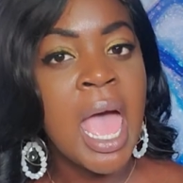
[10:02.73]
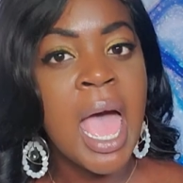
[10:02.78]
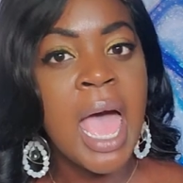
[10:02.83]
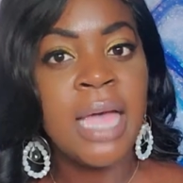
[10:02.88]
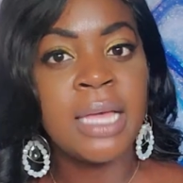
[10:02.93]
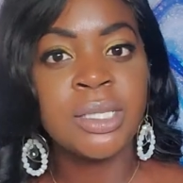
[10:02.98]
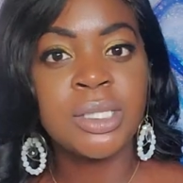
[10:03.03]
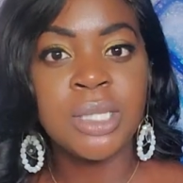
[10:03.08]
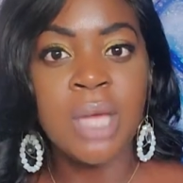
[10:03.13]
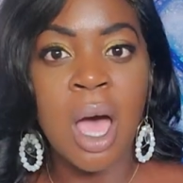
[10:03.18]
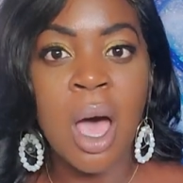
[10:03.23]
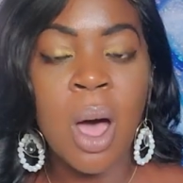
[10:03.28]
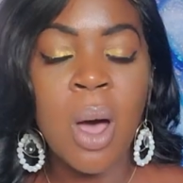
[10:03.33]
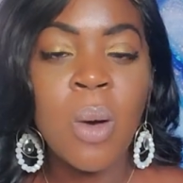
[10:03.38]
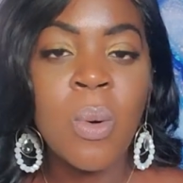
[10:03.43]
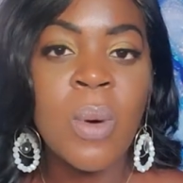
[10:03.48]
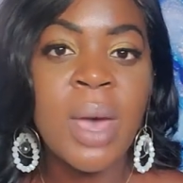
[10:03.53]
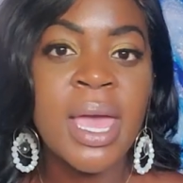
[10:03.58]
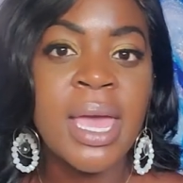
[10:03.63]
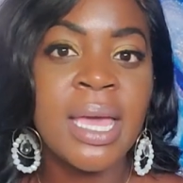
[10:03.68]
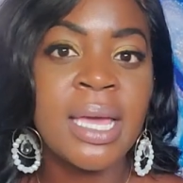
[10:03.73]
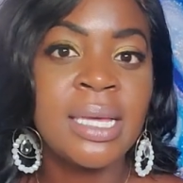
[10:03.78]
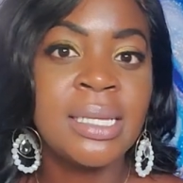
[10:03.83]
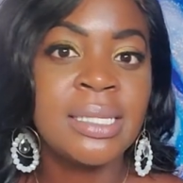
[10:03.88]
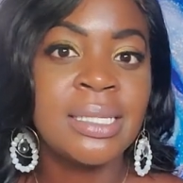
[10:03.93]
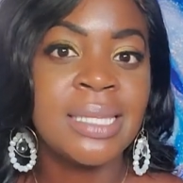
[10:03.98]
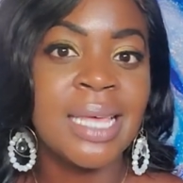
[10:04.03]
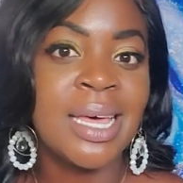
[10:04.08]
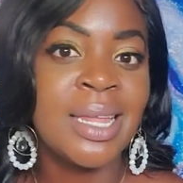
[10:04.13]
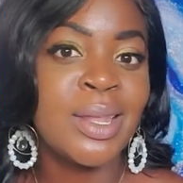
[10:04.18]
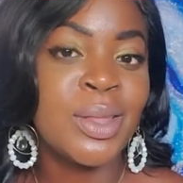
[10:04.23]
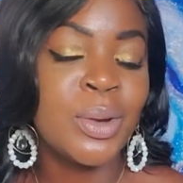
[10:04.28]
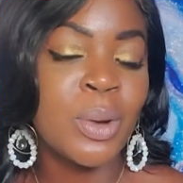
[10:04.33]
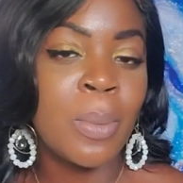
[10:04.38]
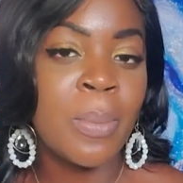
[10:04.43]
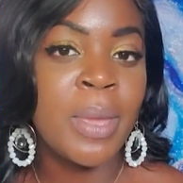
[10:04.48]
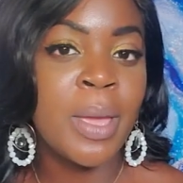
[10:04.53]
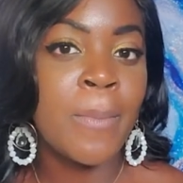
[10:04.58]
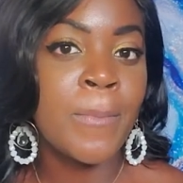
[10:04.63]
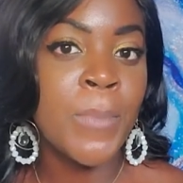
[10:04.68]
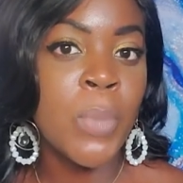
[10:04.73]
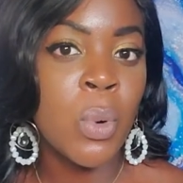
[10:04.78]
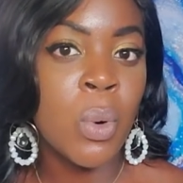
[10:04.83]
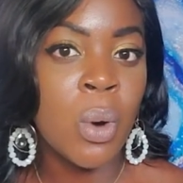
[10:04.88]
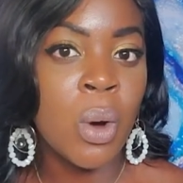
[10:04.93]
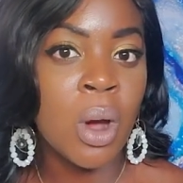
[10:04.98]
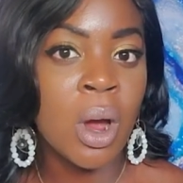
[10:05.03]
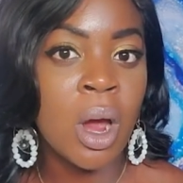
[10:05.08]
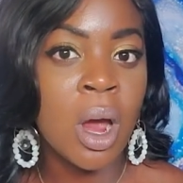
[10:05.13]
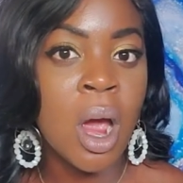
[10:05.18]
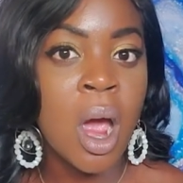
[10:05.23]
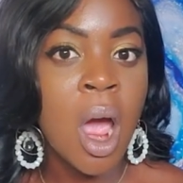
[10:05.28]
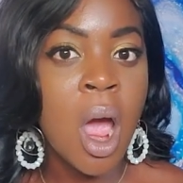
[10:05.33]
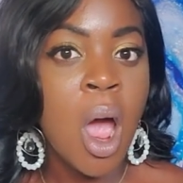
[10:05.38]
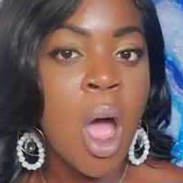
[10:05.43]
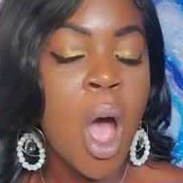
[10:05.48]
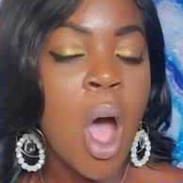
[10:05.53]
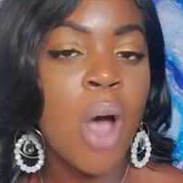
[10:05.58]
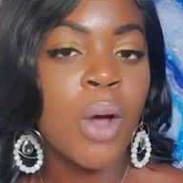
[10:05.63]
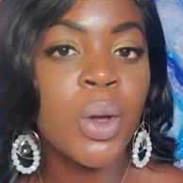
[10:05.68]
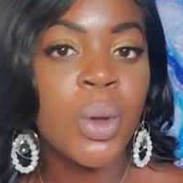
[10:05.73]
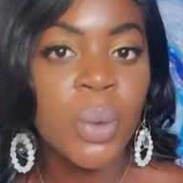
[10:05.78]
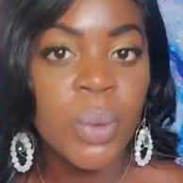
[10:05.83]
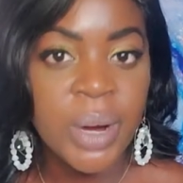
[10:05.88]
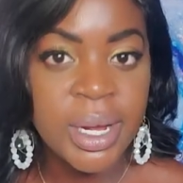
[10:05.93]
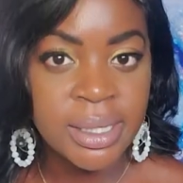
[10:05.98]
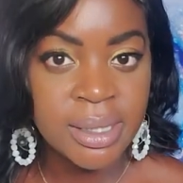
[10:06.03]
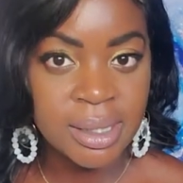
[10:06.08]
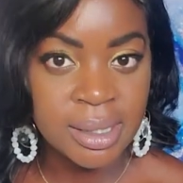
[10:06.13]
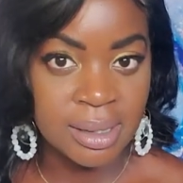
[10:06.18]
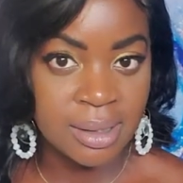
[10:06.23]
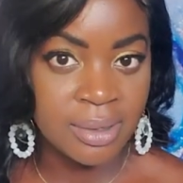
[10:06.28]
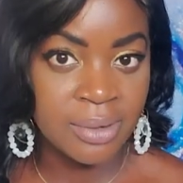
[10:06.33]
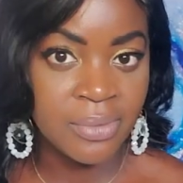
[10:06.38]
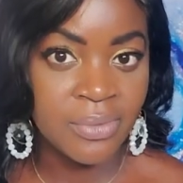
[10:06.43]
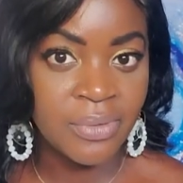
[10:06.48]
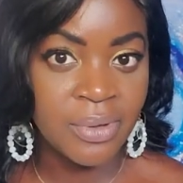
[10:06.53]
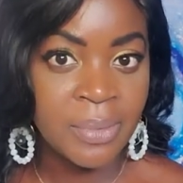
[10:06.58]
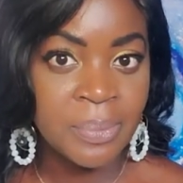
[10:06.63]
is always a little bit more aggressive.